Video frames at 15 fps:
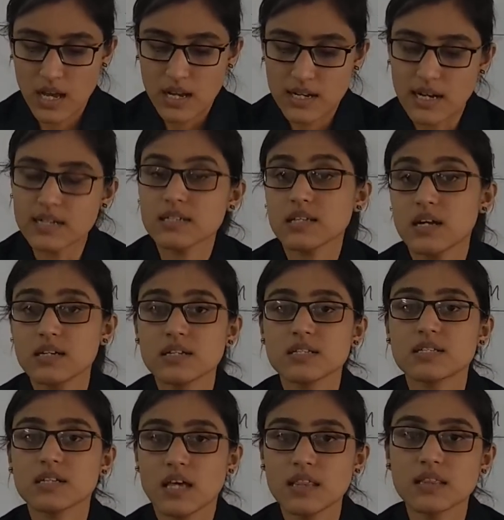Let us
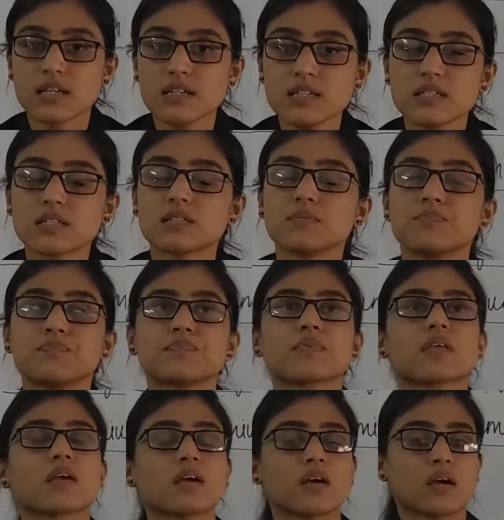understand this.
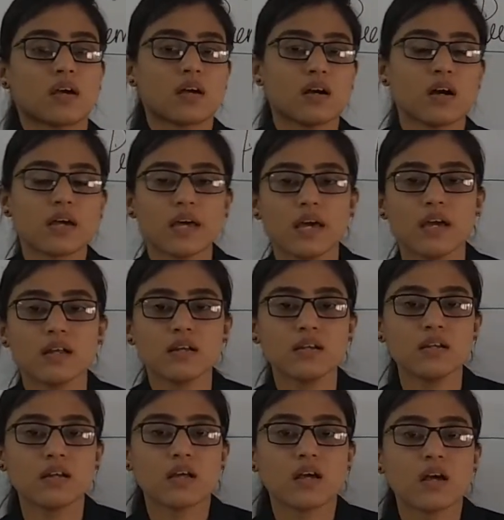
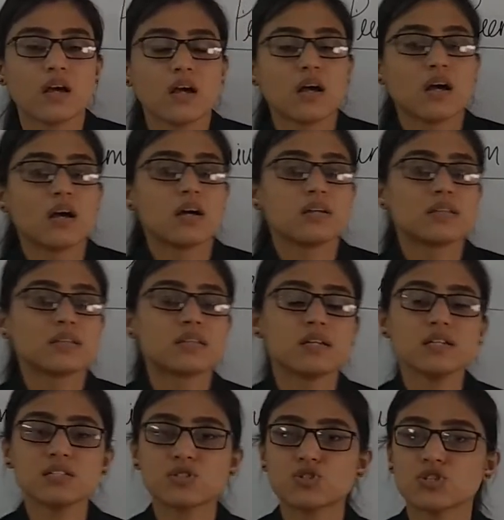Again,
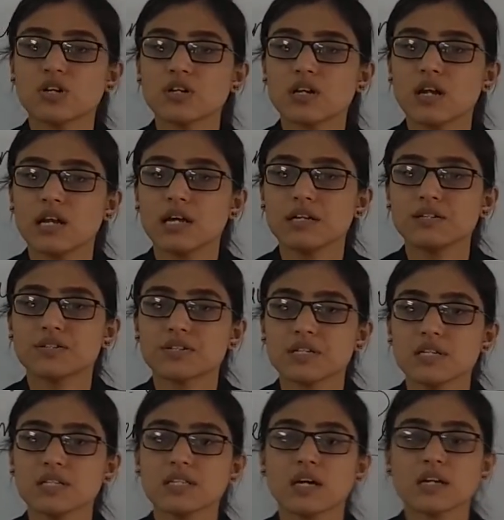these journal
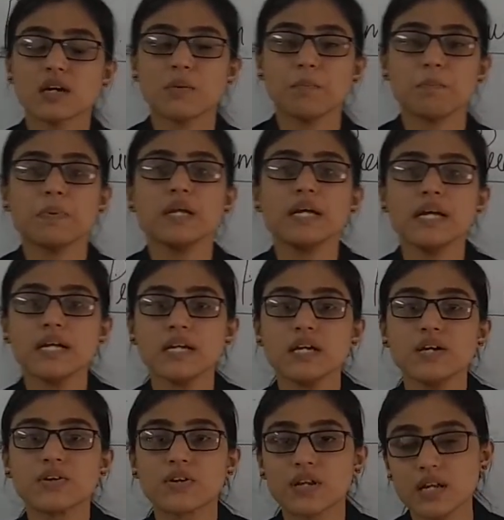entries are
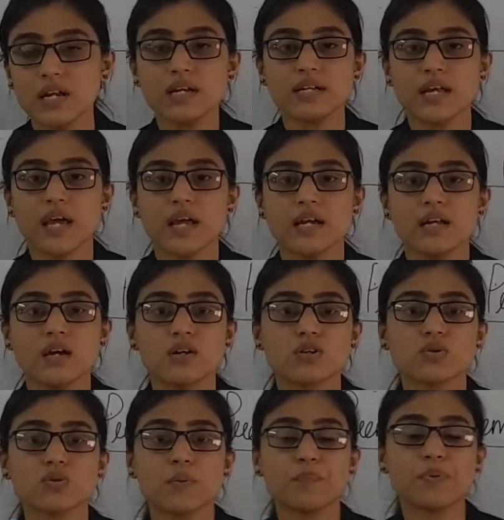completely related
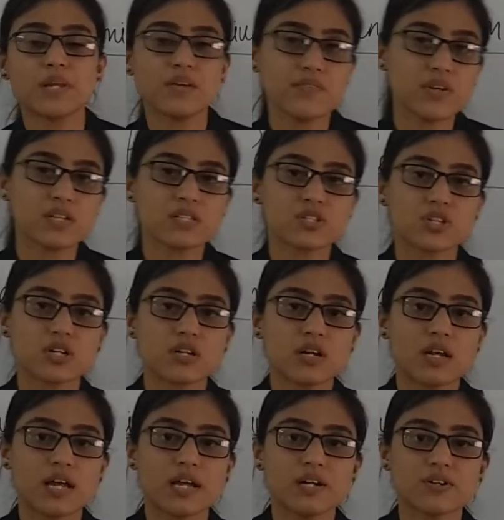to the previous journal
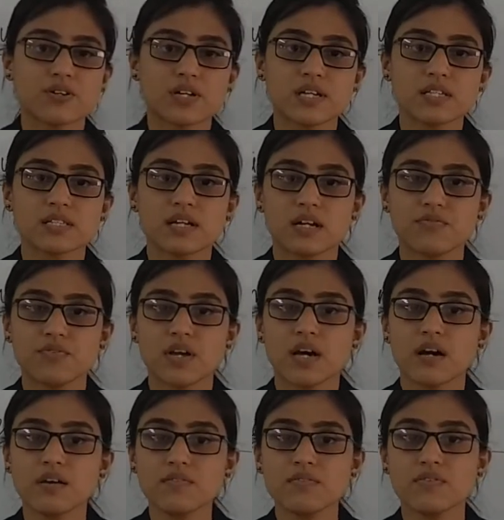entries that we
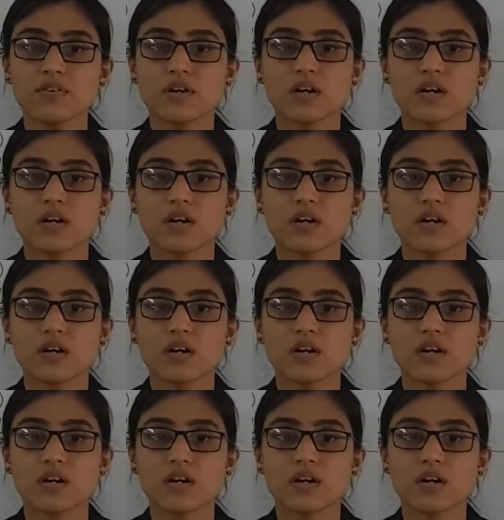have